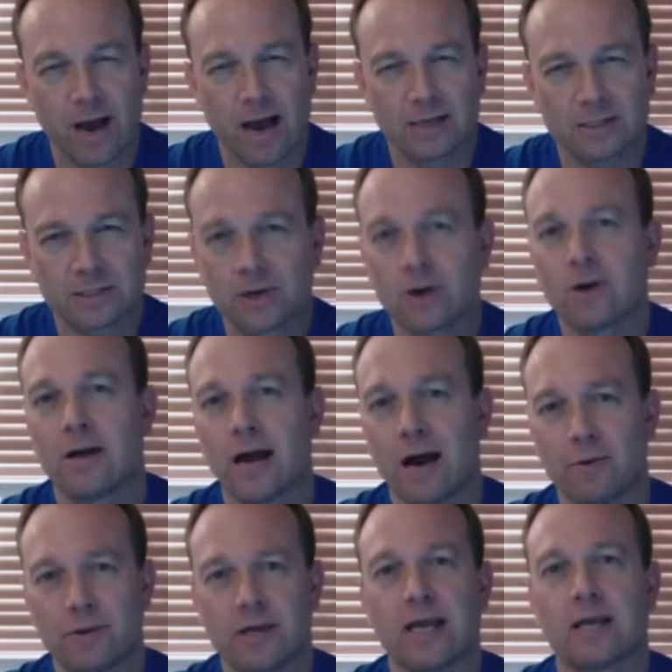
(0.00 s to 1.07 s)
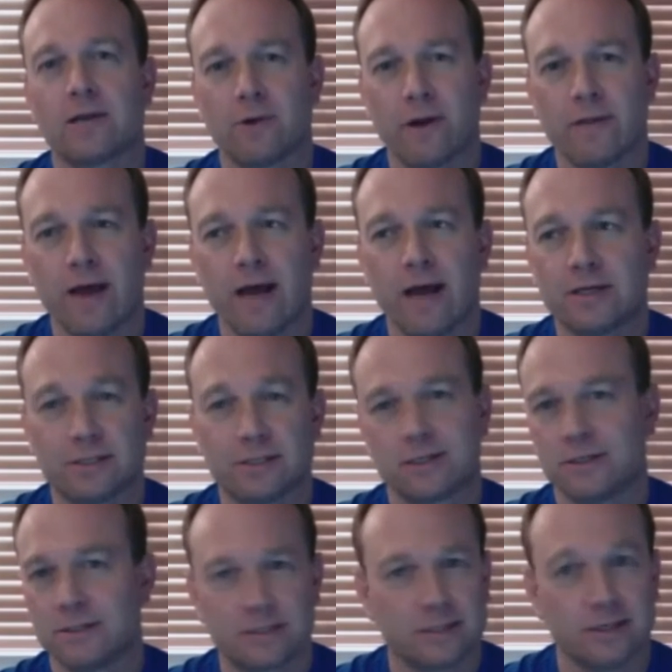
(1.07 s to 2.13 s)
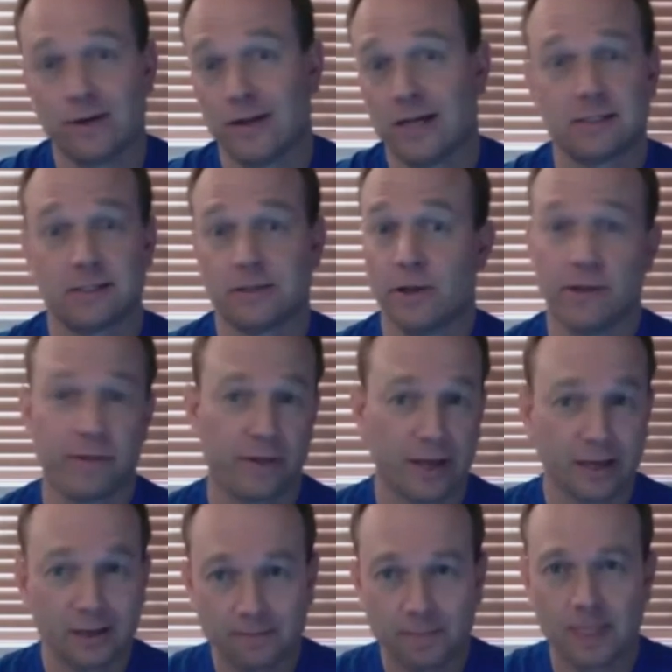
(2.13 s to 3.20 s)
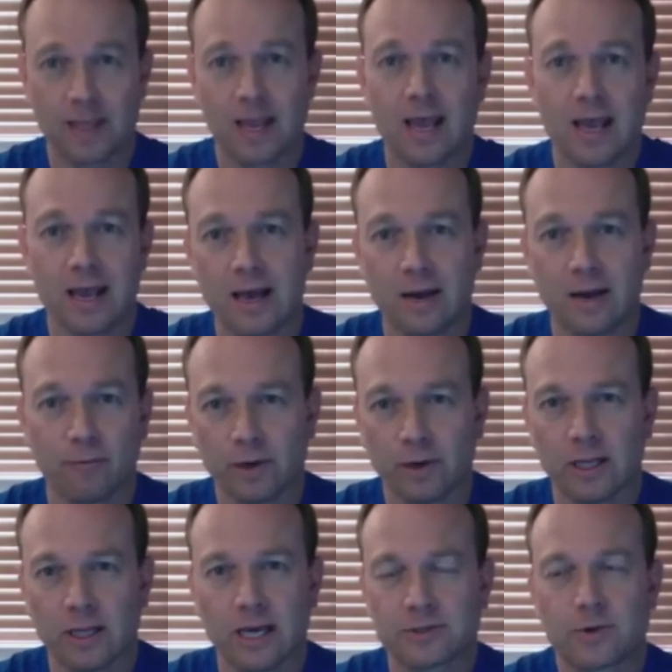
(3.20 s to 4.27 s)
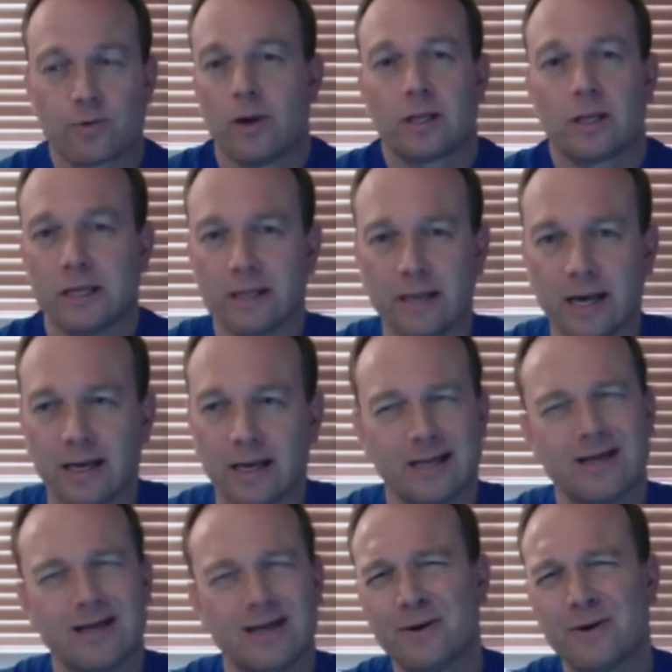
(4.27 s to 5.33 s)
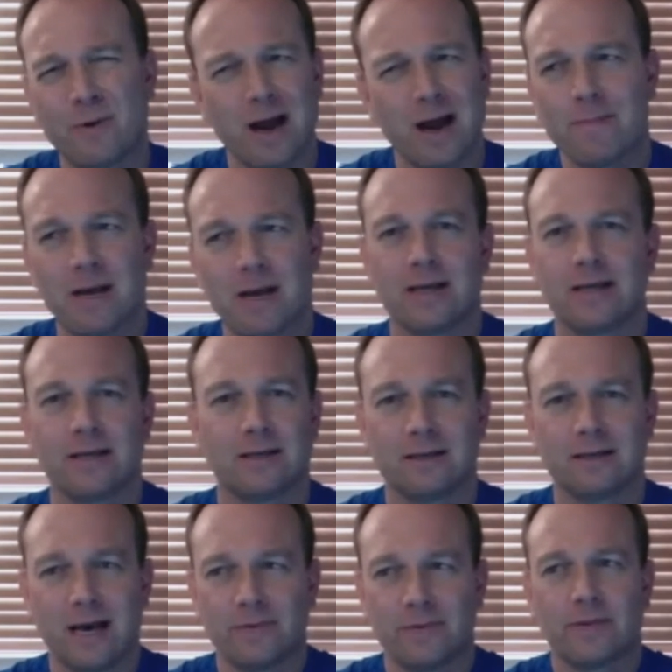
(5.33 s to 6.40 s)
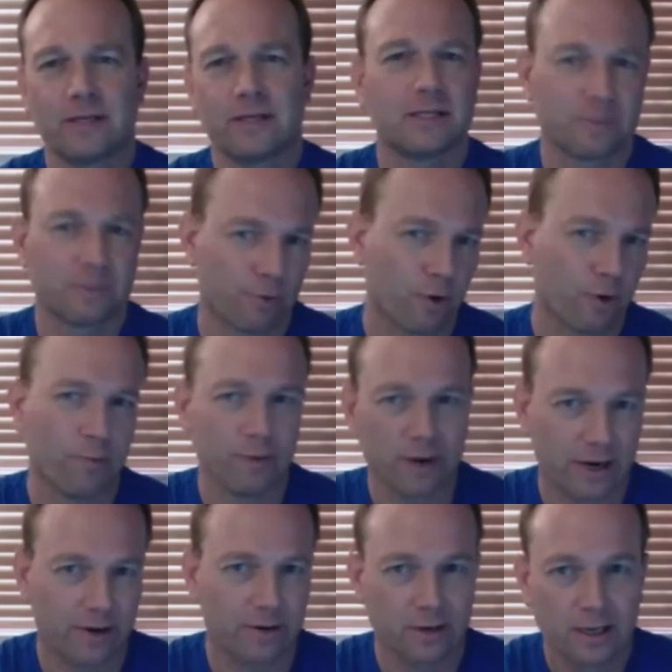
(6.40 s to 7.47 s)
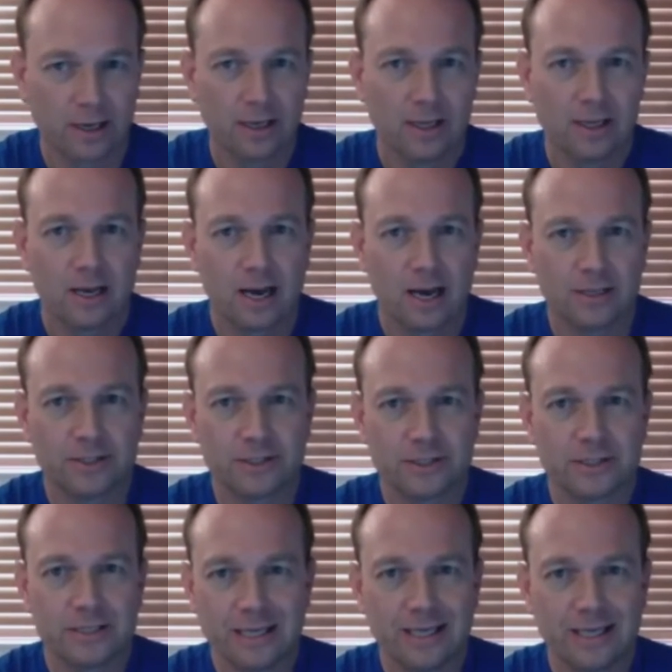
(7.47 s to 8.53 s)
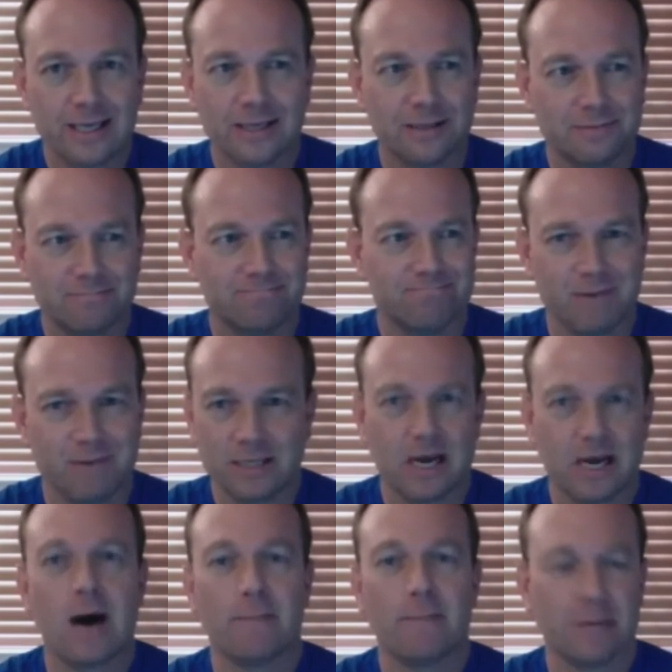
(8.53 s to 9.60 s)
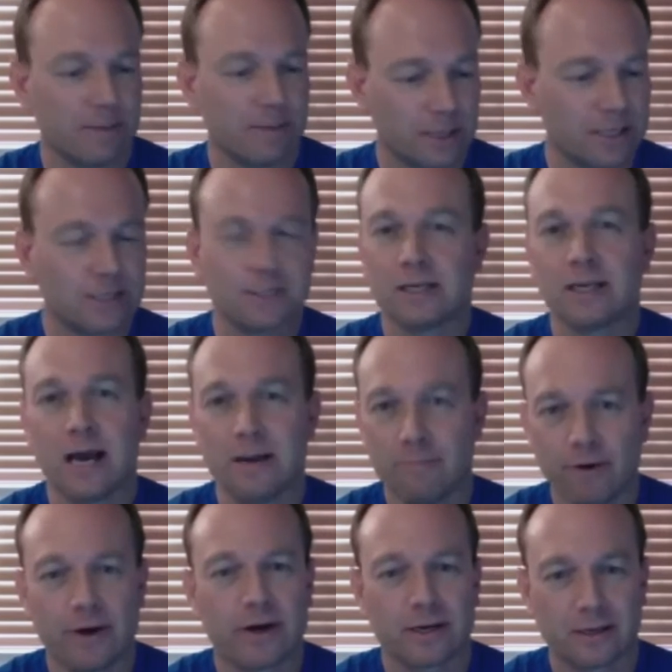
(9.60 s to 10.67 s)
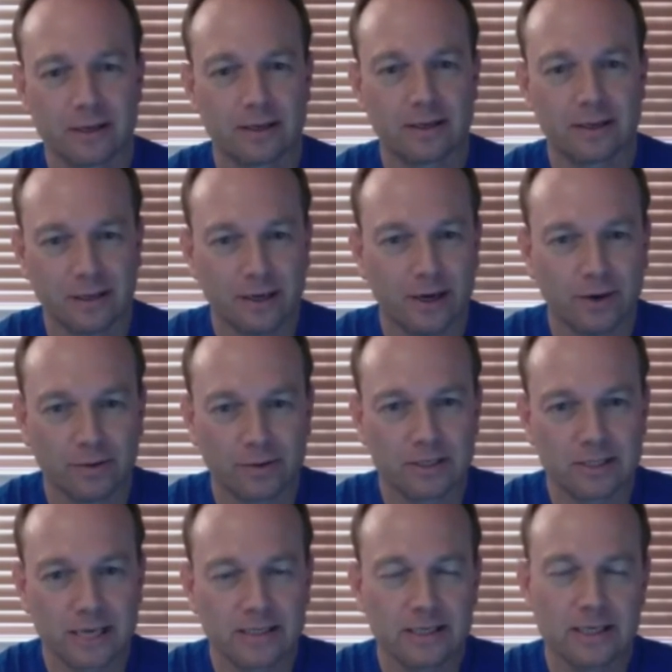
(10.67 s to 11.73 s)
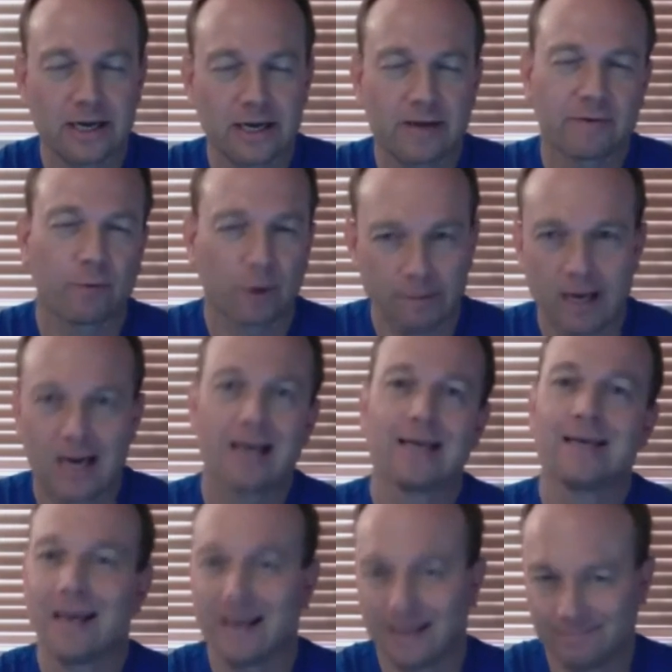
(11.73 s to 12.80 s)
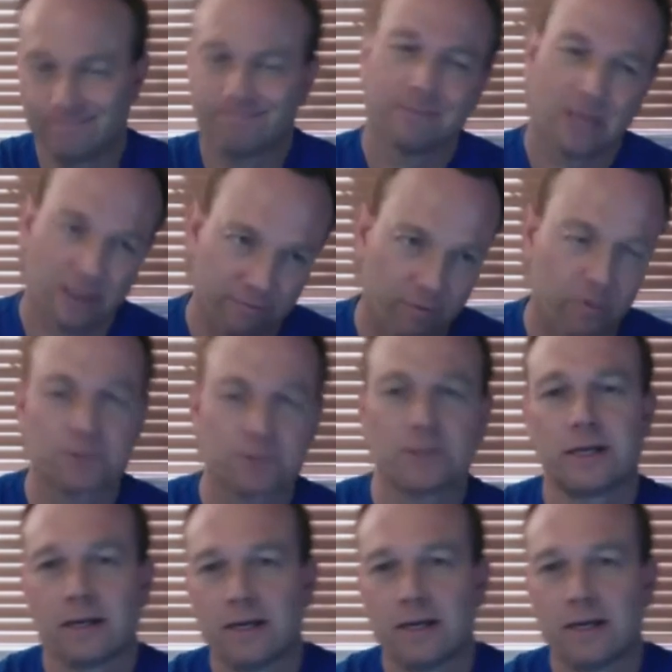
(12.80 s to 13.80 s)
I started out with Angular on that just because, that's the thing, and realized quickly that, I don't think it's appropriate here. Right. I just need a DOM manipulation library, because I did have to worry about IE8, unfortunately.